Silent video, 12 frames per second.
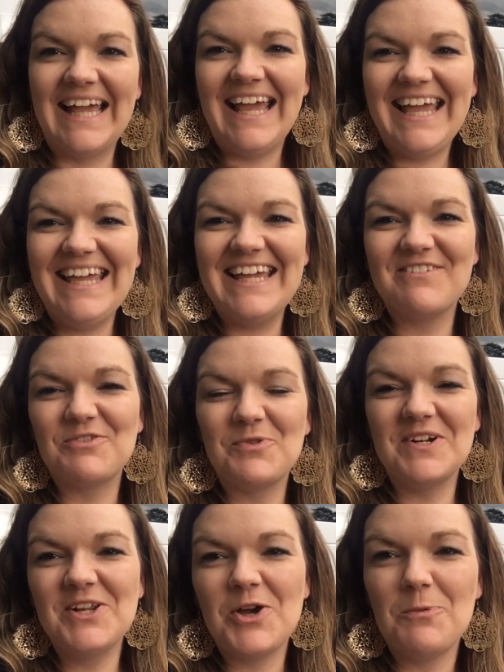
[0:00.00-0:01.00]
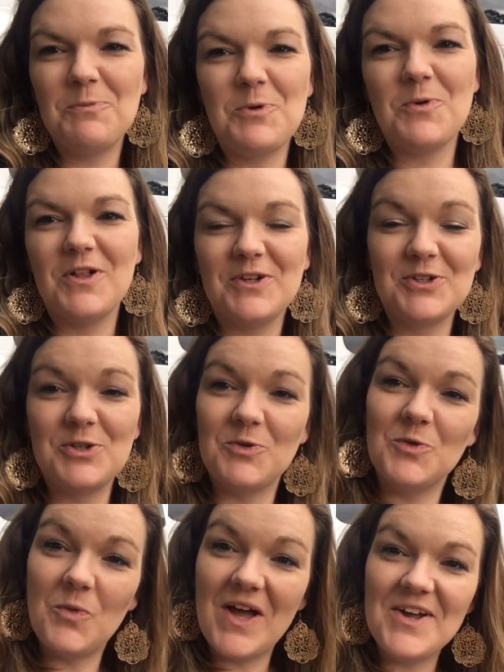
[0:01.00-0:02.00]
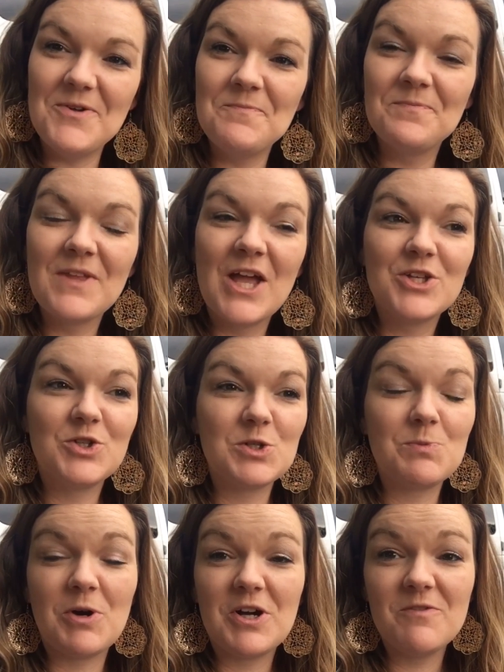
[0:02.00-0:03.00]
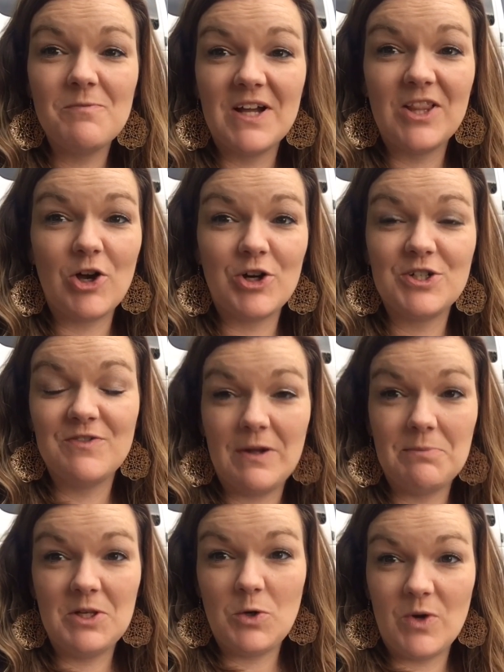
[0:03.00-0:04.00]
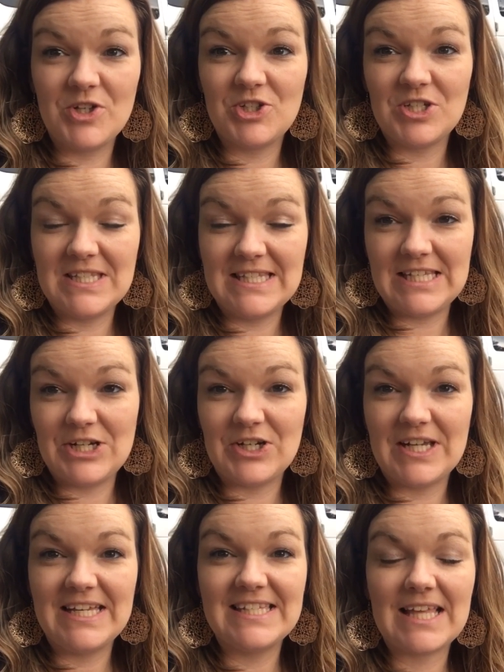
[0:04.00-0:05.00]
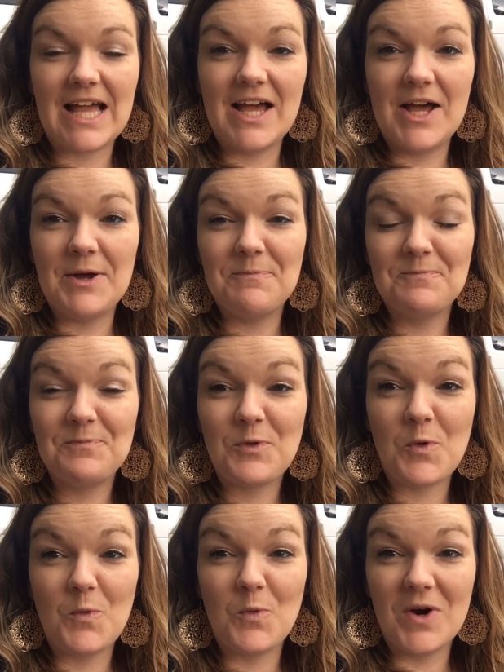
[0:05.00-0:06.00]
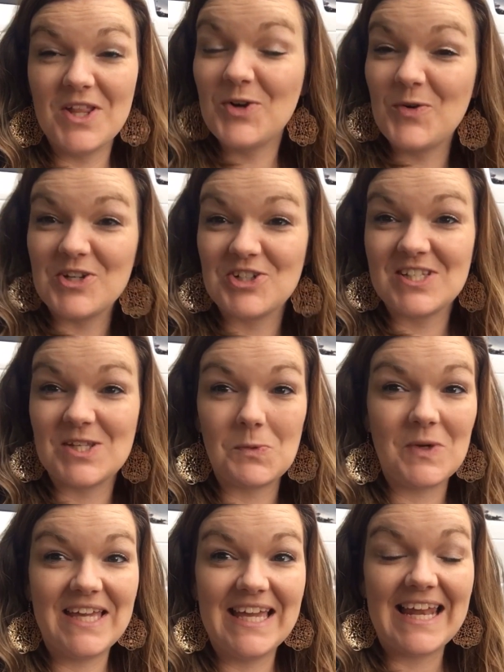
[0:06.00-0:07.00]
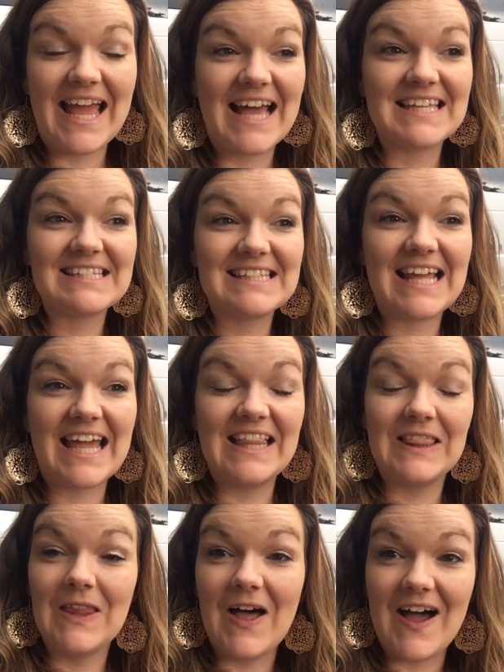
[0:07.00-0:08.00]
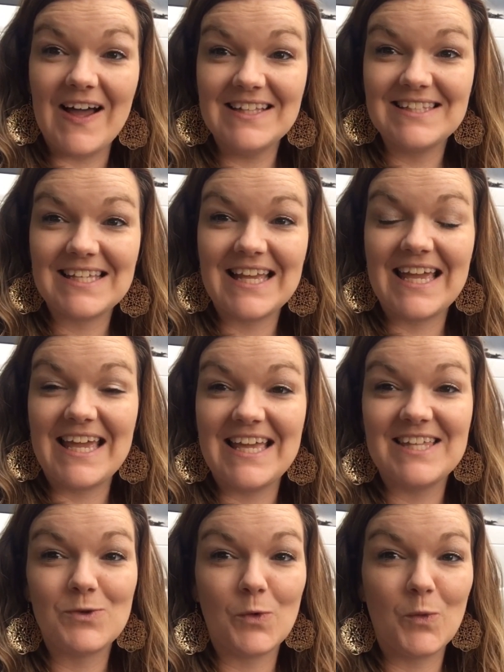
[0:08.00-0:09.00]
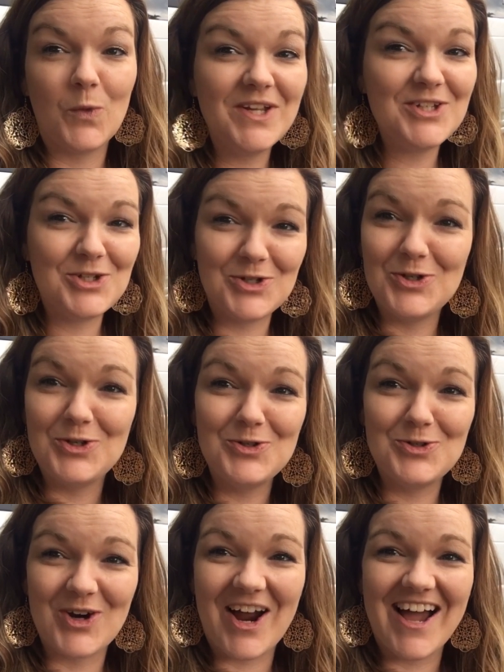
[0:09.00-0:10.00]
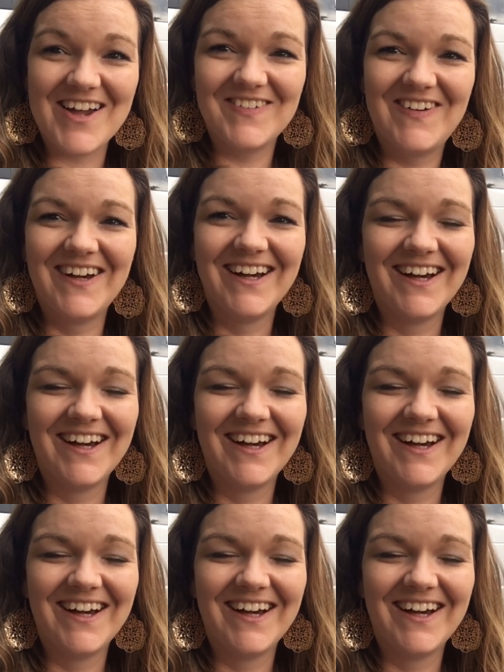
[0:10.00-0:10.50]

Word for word: Hey everyone, hope you all are doing well. So as part of my large family question series, um, one of the questions that we get asked a lot is, what do you drive?